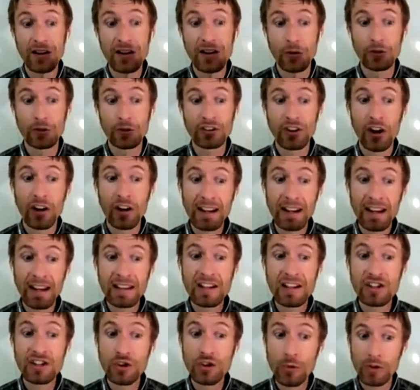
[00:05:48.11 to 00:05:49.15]
starting at the
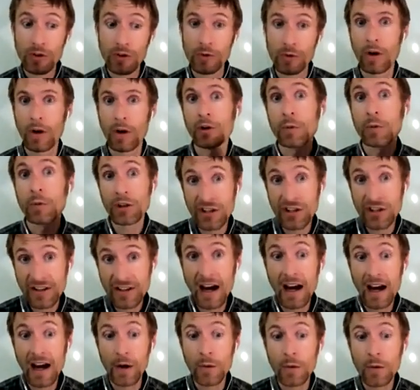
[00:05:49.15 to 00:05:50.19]
source water, which is the
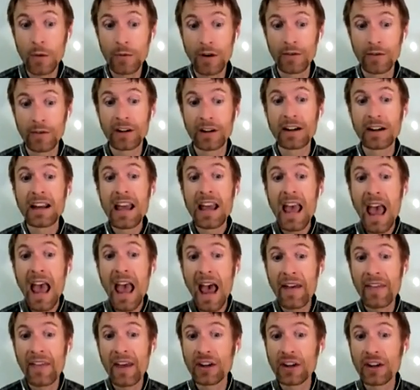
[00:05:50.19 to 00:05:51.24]
Iowa River,
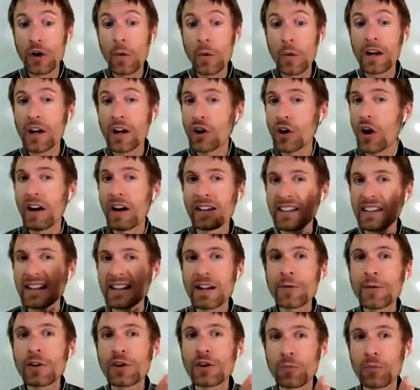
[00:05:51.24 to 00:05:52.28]
and then going across the
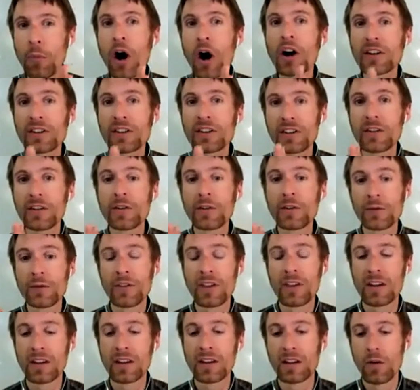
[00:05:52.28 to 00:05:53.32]
different parts of
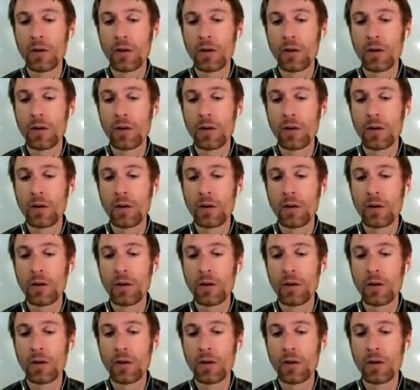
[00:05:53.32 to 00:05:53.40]
the